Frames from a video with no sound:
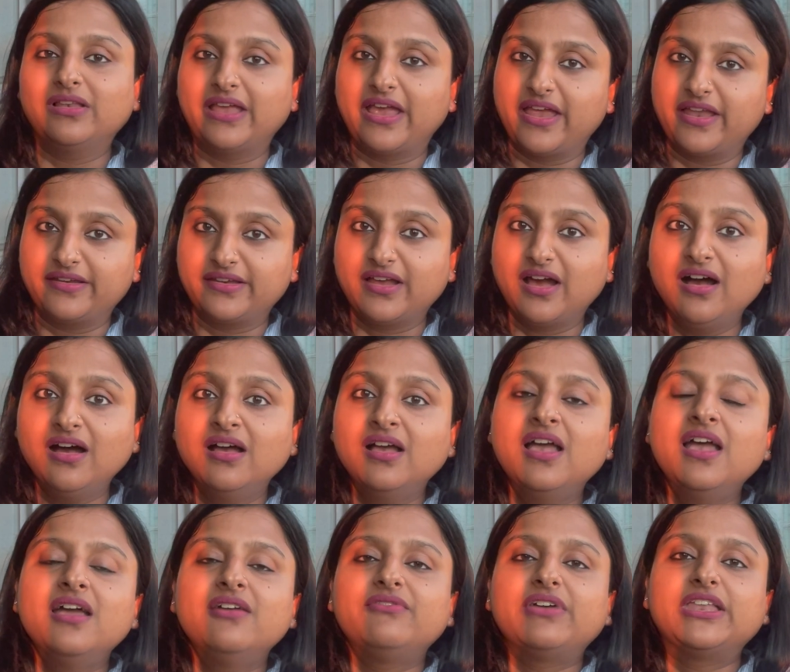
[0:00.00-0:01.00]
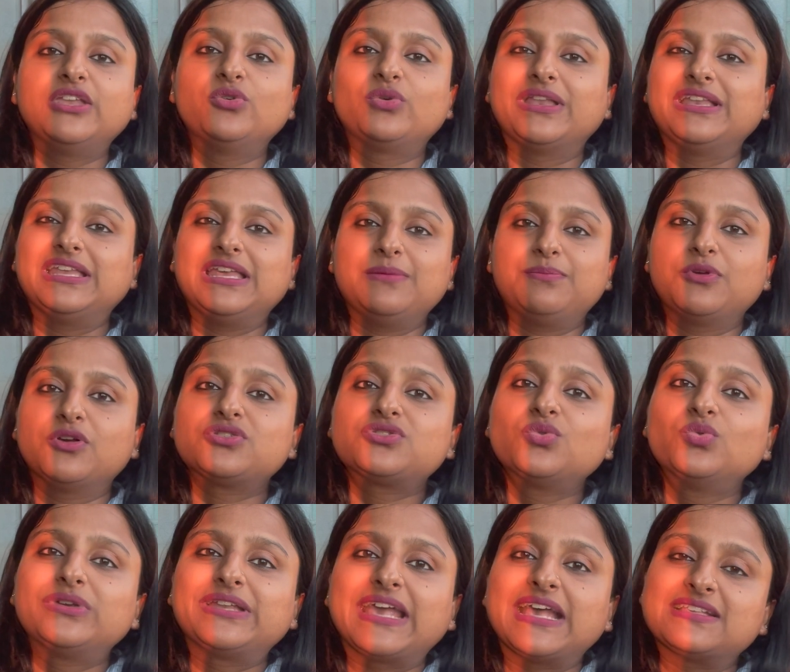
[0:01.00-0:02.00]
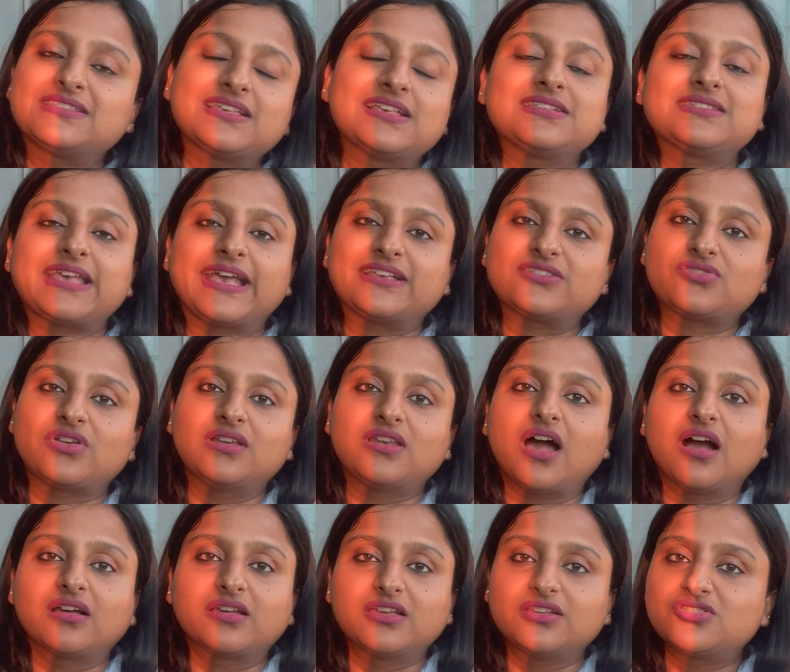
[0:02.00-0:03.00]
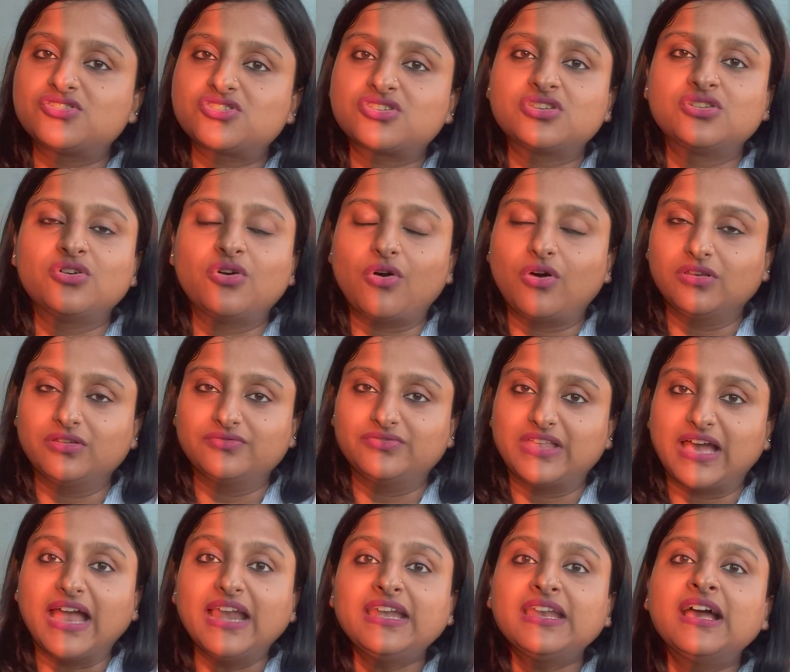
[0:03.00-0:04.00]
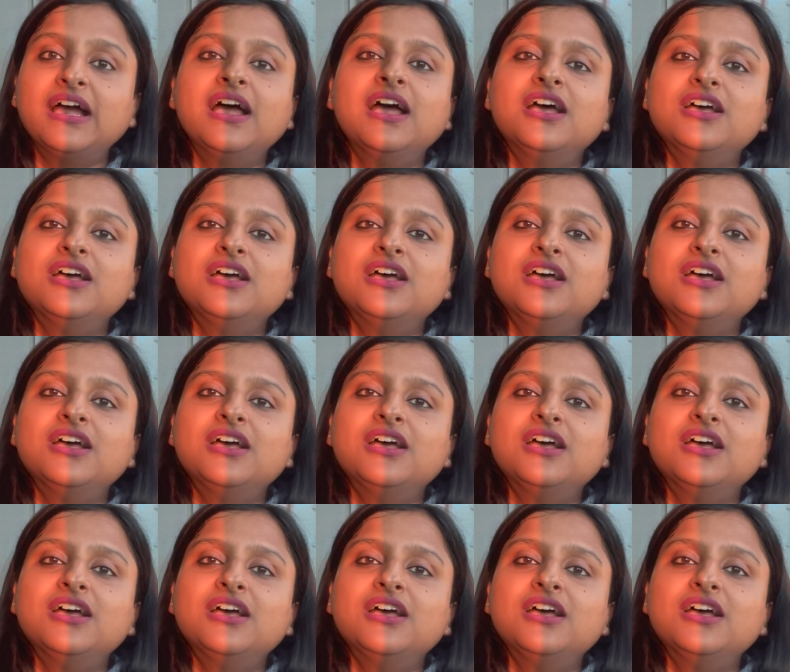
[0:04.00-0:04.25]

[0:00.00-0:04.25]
area where you can keep your suitcases, extra luggage, all of that.